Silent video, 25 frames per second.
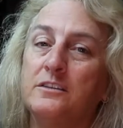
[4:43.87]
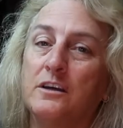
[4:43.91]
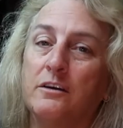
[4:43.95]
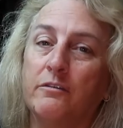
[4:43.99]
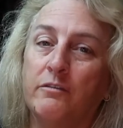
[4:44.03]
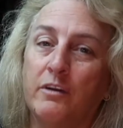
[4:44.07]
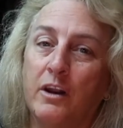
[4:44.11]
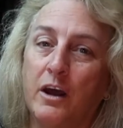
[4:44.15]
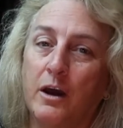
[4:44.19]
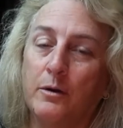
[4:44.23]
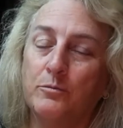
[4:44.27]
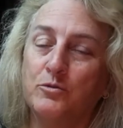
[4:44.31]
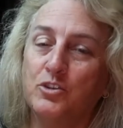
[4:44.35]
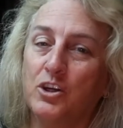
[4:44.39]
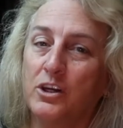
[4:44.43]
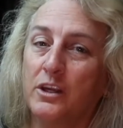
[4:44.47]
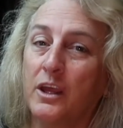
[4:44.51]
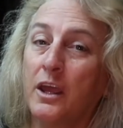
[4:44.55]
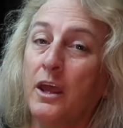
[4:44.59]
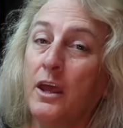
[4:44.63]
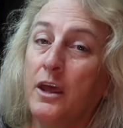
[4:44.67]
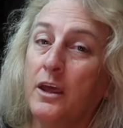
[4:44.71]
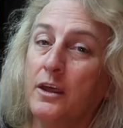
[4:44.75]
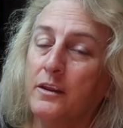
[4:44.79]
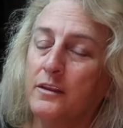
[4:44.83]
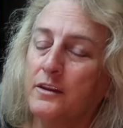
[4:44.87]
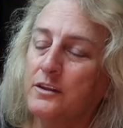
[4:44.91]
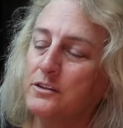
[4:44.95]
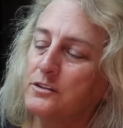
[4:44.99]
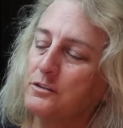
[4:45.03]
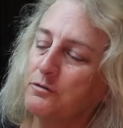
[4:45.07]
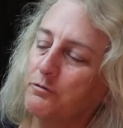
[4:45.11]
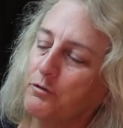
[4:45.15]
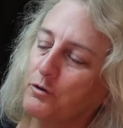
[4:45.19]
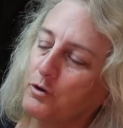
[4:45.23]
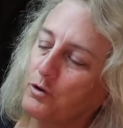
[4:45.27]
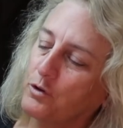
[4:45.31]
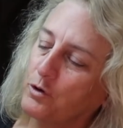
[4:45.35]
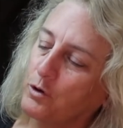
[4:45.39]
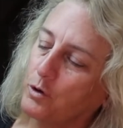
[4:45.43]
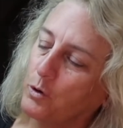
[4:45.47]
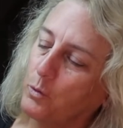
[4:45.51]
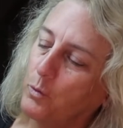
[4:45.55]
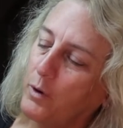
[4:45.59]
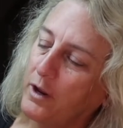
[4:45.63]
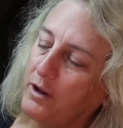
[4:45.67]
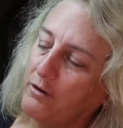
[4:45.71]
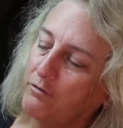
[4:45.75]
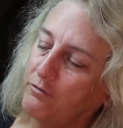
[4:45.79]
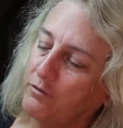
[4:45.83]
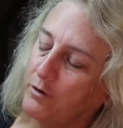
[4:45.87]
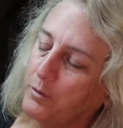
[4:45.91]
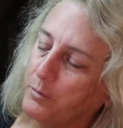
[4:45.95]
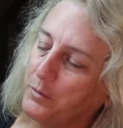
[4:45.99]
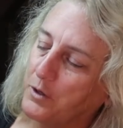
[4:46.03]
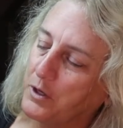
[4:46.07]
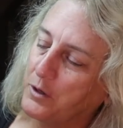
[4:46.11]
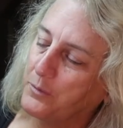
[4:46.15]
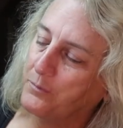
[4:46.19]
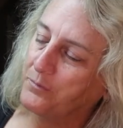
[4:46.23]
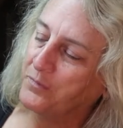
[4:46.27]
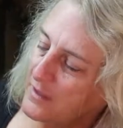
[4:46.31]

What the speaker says: of an object that's further away from you.